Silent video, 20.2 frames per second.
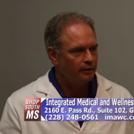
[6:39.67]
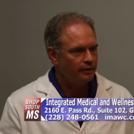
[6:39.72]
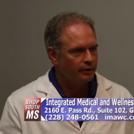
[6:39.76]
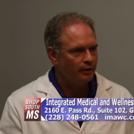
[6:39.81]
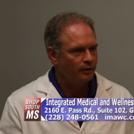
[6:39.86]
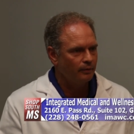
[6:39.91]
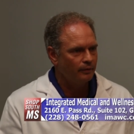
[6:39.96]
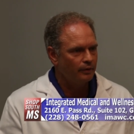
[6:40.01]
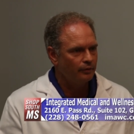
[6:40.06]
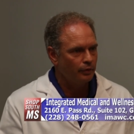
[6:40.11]
You
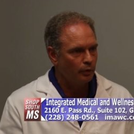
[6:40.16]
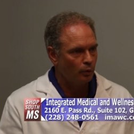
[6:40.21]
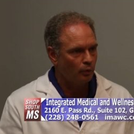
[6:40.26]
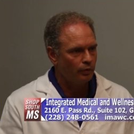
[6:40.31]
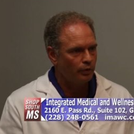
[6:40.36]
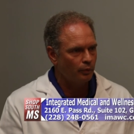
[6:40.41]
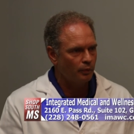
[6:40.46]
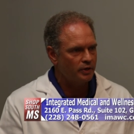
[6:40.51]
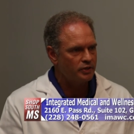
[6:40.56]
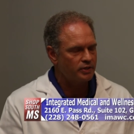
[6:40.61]
know,
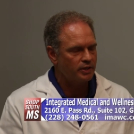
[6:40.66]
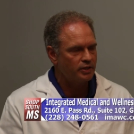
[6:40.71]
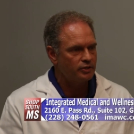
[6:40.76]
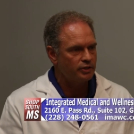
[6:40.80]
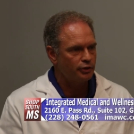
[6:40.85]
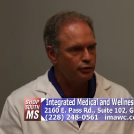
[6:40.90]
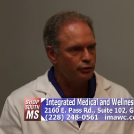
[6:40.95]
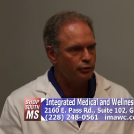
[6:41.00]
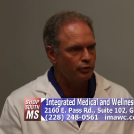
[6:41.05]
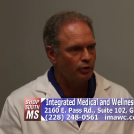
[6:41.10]
the risk is
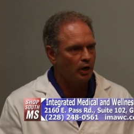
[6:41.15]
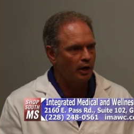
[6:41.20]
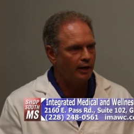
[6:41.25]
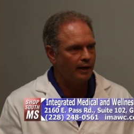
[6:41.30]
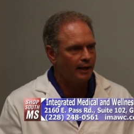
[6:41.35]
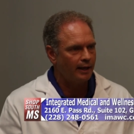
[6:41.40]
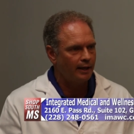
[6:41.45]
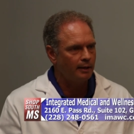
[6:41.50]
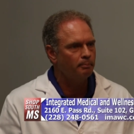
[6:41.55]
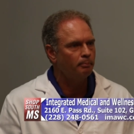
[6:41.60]
that you're
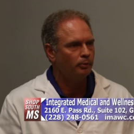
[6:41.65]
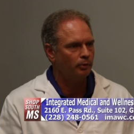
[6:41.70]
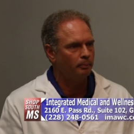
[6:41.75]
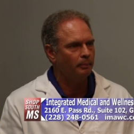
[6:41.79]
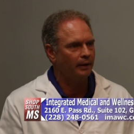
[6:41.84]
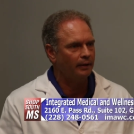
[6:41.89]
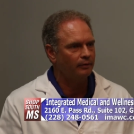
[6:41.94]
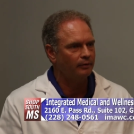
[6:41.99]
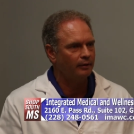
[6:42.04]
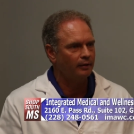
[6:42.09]
not
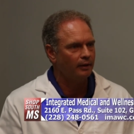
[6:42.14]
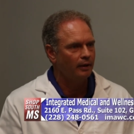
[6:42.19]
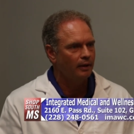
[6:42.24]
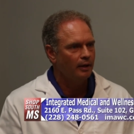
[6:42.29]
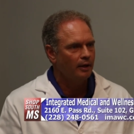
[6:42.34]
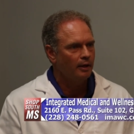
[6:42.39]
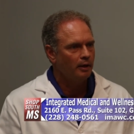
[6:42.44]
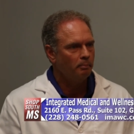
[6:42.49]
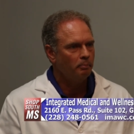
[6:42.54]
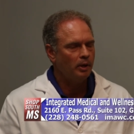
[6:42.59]
implementing.
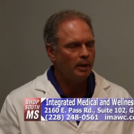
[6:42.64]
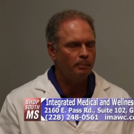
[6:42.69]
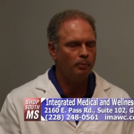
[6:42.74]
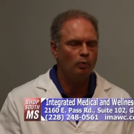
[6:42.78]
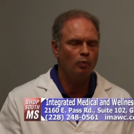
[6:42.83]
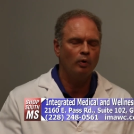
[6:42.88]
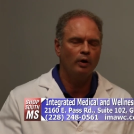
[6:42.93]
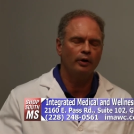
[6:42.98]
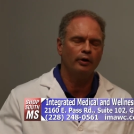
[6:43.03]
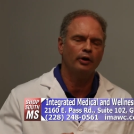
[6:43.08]

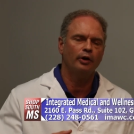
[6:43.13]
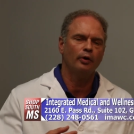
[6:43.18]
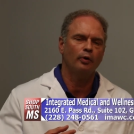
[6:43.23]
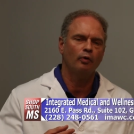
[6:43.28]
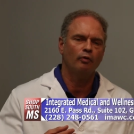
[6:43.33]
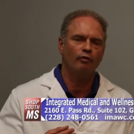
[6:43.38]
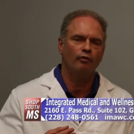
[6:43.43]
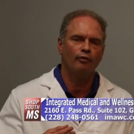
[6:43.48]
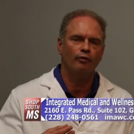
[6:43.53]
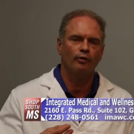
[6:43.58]
People want to
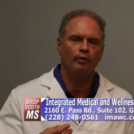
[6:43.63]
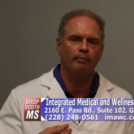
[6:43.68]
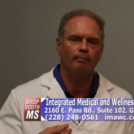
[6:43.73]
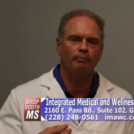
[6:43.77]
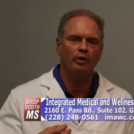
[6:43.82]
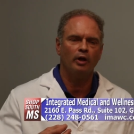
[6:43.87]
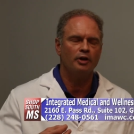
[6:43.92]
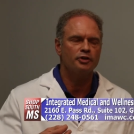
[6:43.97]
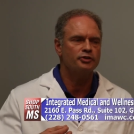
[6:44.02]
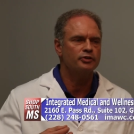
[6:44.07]
go
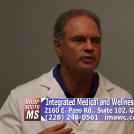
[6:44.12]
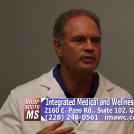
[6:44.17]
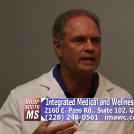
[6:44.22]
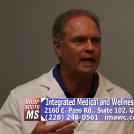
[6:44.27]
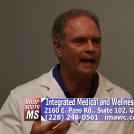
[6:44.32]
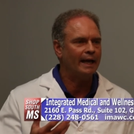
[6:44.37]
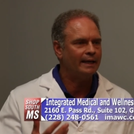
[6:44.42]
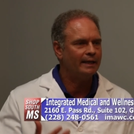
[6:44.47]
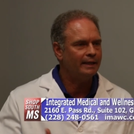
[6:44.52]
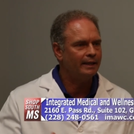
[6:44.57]
from not just
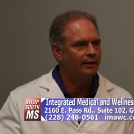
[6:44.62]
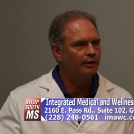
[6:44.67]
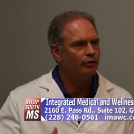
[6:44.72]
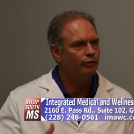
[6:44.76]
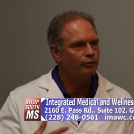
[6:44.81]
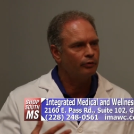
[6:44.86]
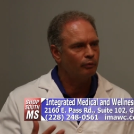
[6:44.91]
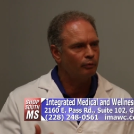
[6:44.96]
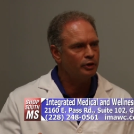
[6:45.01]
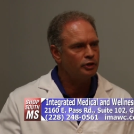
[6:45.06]

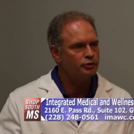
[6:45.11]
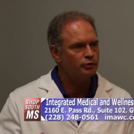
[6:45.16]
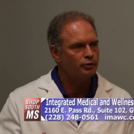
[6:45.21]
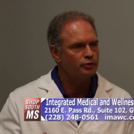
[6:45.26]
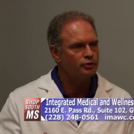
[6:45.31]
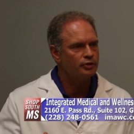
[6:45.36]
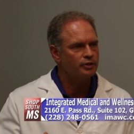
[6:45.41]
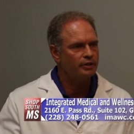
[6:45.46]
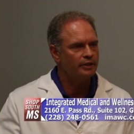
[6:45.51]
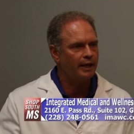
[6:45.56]
ideas and
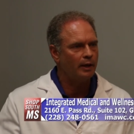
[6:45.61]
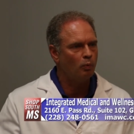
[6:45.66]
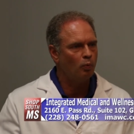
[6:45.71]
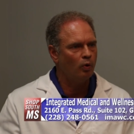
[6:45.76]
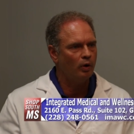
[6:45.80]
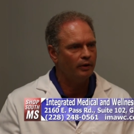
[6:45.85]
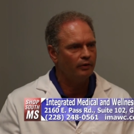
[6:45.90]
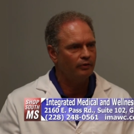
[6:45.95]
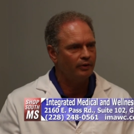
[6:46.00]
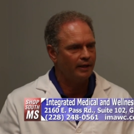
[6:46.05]
research, they
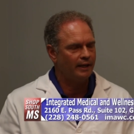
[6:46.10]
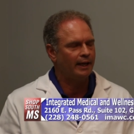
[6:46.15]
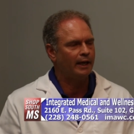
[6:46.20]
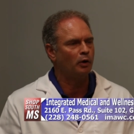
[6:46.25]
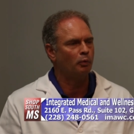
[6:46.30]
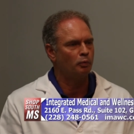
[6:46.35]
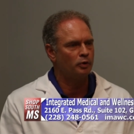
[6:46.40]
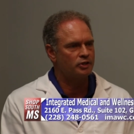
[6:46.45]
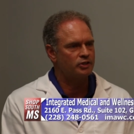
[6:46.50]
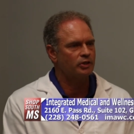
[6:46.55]
want to get
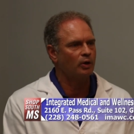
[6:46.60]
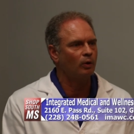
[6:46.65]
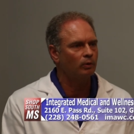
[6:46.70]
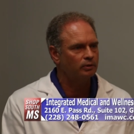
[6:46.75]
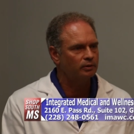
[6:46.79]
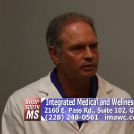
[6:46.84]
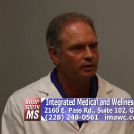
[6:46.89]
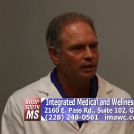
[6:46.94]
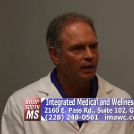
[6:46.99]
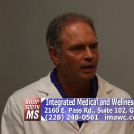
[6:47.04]
a
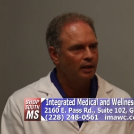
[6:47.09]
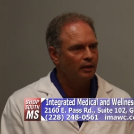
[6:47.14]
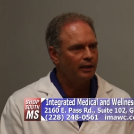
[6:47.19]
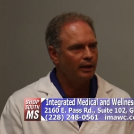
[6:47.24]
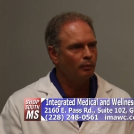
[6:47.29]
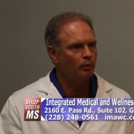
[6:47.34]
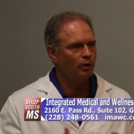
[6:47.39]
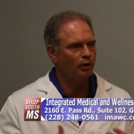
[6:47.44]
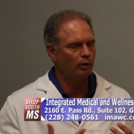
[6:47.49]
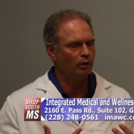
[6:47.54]
result.
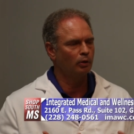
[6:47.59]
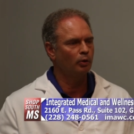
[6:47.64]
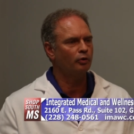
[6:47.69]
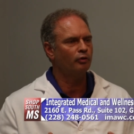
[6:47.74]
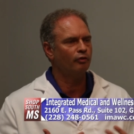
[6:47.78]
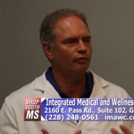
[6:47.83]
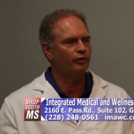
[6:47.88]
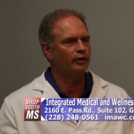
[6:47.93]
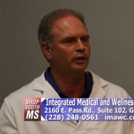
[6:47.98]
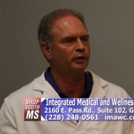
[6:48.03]
They want to
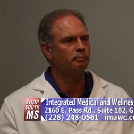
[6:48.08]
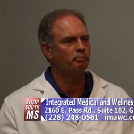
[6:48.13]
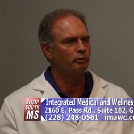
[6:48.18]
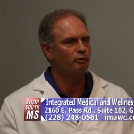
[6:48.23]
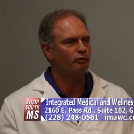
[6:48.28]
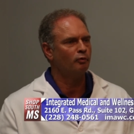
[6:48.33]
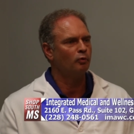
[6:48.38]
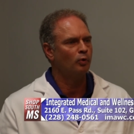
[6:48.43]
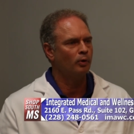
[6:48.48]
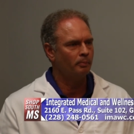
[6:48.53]
look, feel, and
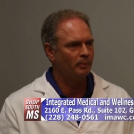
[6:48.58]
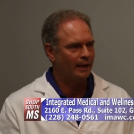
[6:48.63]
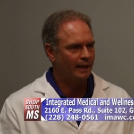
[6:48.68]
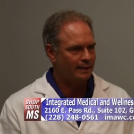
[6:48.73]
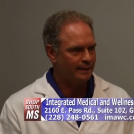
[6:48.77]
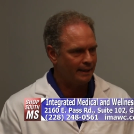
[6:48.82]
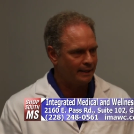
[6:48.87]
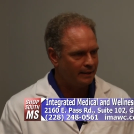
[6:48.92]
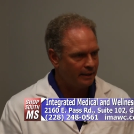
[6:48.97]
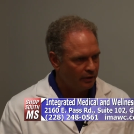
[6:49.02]
perform
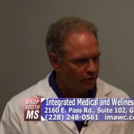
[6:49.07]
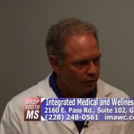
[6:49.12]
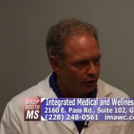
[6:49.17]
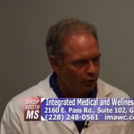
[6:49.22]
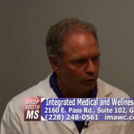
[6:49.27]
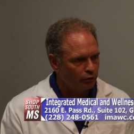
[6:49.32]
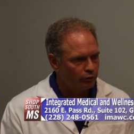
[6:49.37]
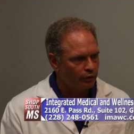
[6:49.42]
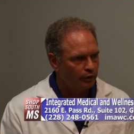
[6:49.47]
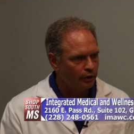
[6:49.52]
like they did
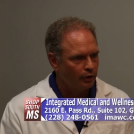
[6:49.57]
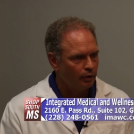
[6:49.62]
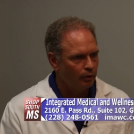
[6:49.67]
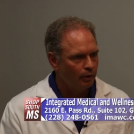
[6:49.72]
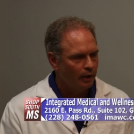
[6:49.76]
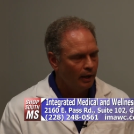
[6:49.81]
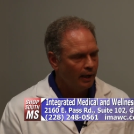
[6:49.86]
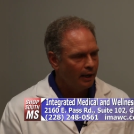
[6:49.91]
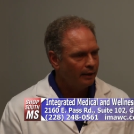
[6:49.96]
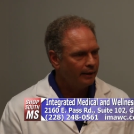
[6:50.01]
years
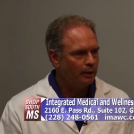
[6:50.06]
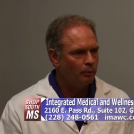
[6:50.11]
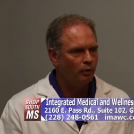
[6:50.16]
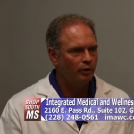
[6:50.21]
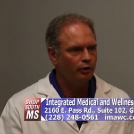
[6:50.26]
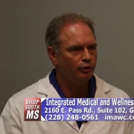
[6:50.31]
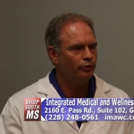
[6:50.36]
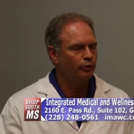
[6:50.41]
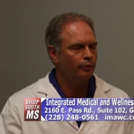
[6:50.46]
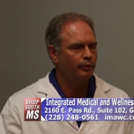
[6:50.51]
ago. They
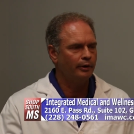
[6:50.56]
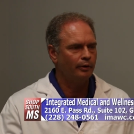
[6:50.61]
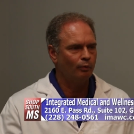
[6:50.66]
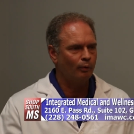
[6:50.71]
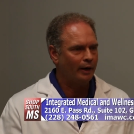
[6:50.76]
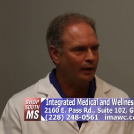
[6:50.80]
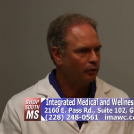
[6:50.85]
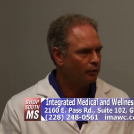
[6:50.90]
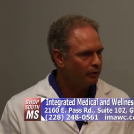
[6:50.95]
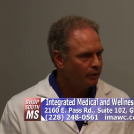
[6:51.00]
want to do it in
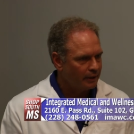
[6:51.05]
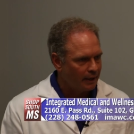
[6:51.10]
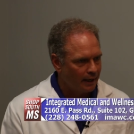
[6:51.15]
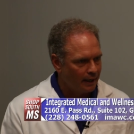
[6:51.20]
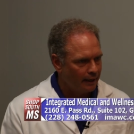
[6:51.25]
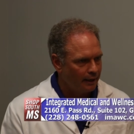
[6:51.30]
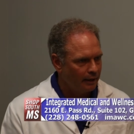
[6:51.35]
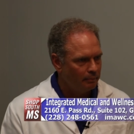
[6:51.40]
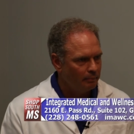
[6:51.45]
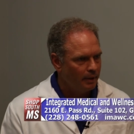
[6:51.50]
record
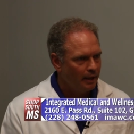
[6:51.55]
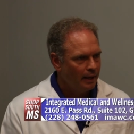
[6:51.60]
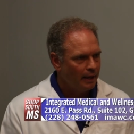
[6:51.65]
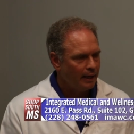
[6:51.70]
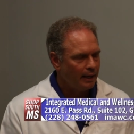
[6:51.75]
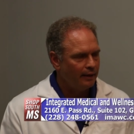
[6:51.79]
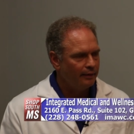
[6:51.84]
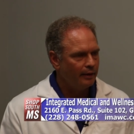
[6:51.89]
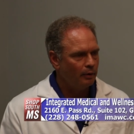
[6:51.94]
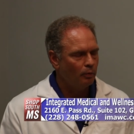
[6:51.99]
time.
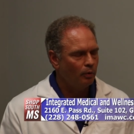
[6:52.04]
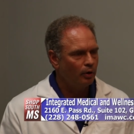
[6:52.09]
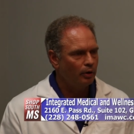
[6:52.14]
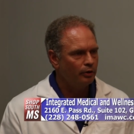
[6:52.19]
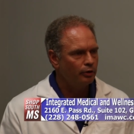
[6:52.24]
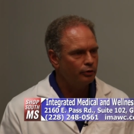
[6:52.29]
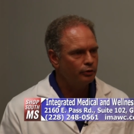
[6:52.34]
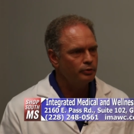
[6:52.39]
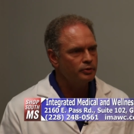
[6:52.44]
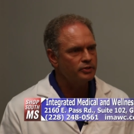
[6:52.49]
And they
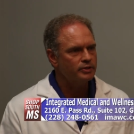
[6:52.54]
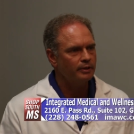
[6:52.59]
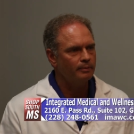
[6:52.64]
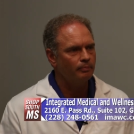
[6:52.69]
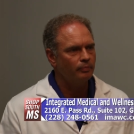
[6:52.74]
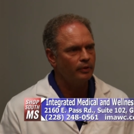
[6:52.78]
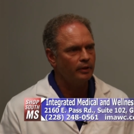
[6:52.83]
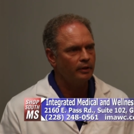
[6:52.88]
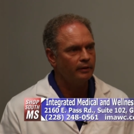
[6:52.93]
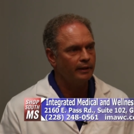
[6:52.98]
want to do
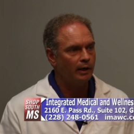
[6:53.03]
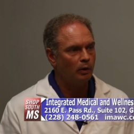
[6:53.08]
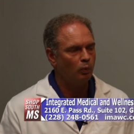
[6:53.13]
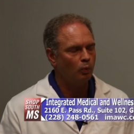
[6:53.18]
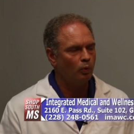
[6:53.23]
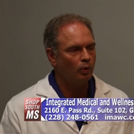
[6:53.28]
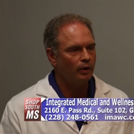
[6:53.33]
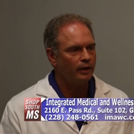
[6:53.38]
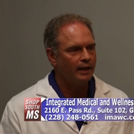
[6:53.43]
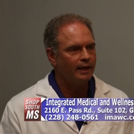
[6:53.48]
something that'll
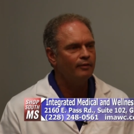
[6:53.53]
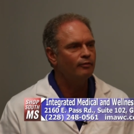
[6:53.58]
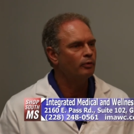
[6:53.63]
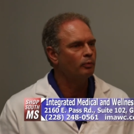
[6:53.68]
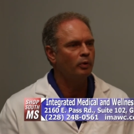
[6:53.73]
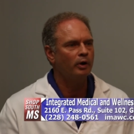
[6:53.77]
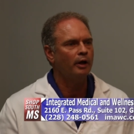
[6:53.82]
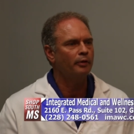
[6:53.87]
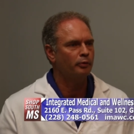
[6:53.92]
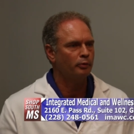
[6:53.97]
work
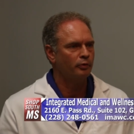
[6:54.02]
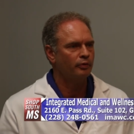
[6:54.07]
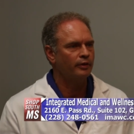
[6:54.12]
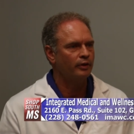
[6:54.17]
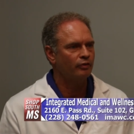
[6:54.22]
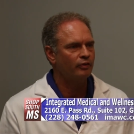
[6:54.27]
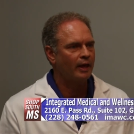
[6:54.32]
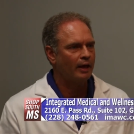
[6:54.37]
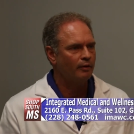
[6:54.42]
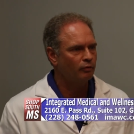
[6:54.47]
even when other
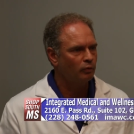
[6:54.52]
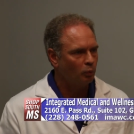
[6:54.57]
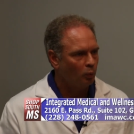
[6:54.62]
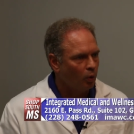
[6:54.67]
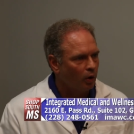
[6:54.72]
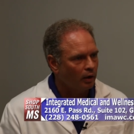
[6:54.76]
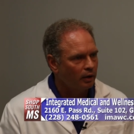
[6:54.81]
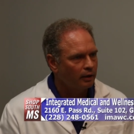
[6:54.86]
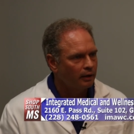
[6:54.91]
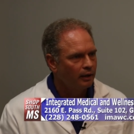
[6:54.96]
things haven't
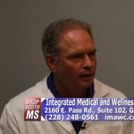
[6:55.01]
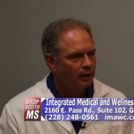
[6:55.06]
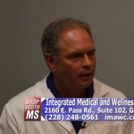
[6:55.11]
worked.